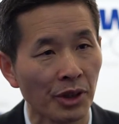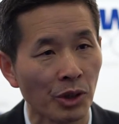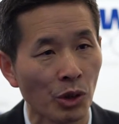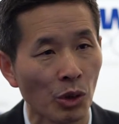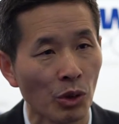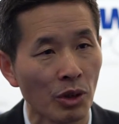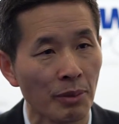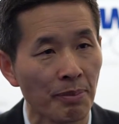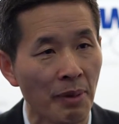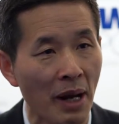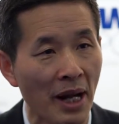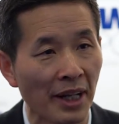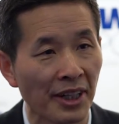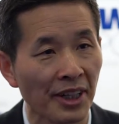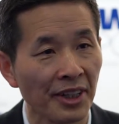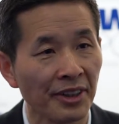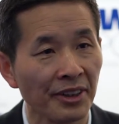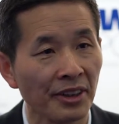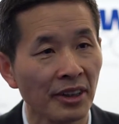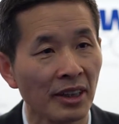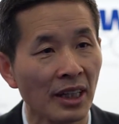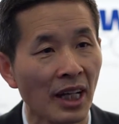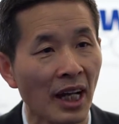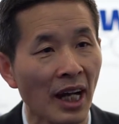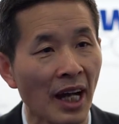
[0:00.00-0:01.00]
Hewlett Packard
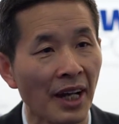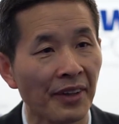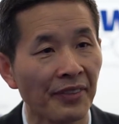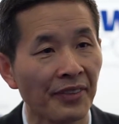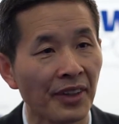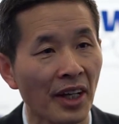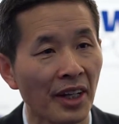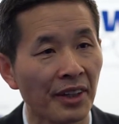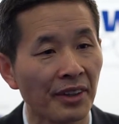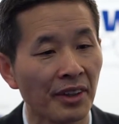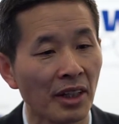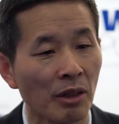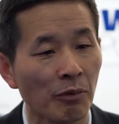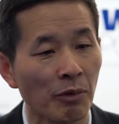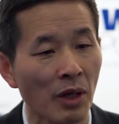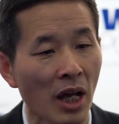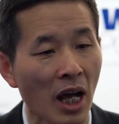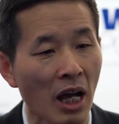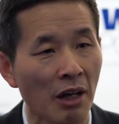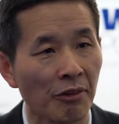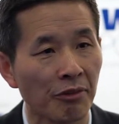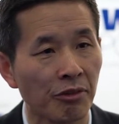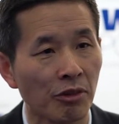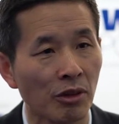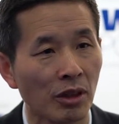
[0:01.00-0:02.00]
and then we
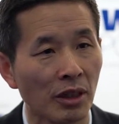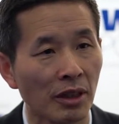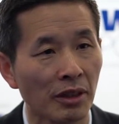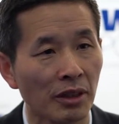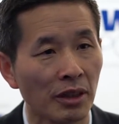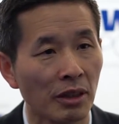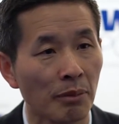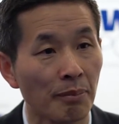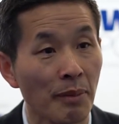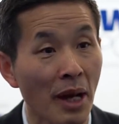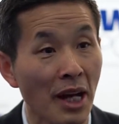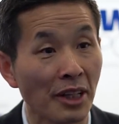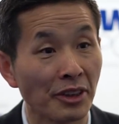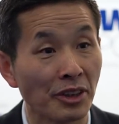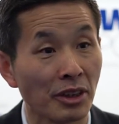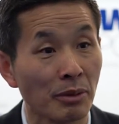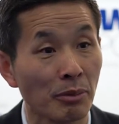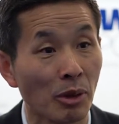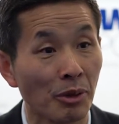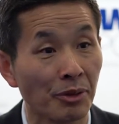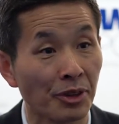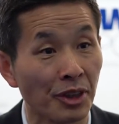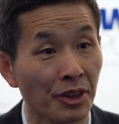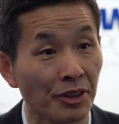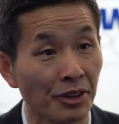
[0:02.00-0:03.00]
have, you know,
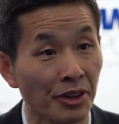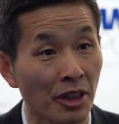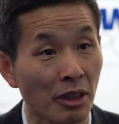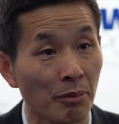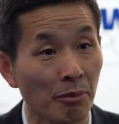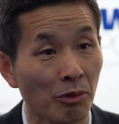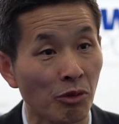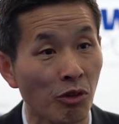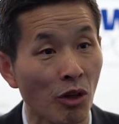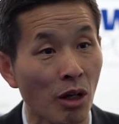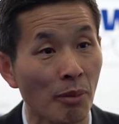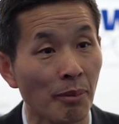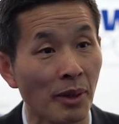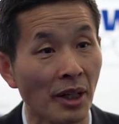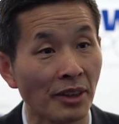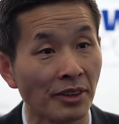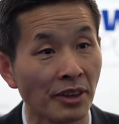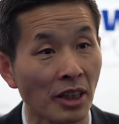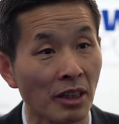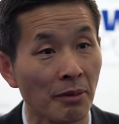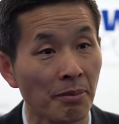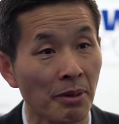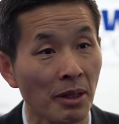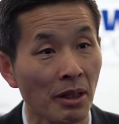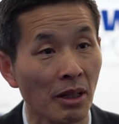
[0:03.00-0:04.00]
Maximo system from,
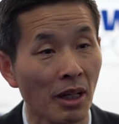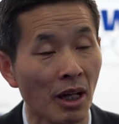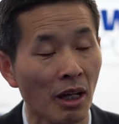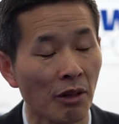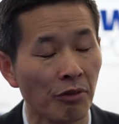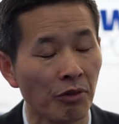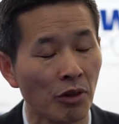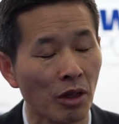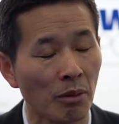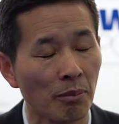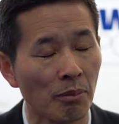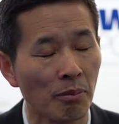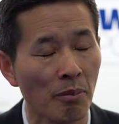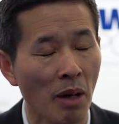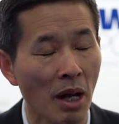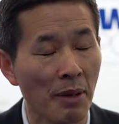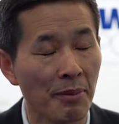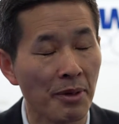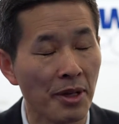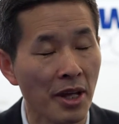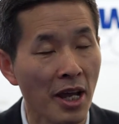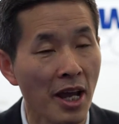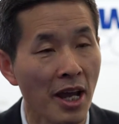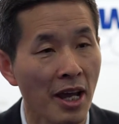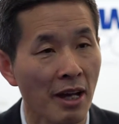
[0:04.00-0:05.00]
SAP, from
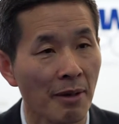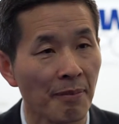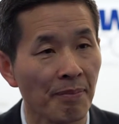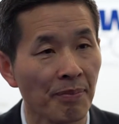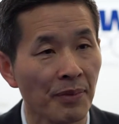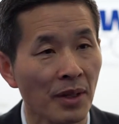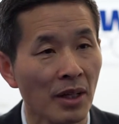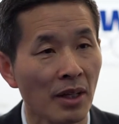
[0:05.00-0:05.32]
IBM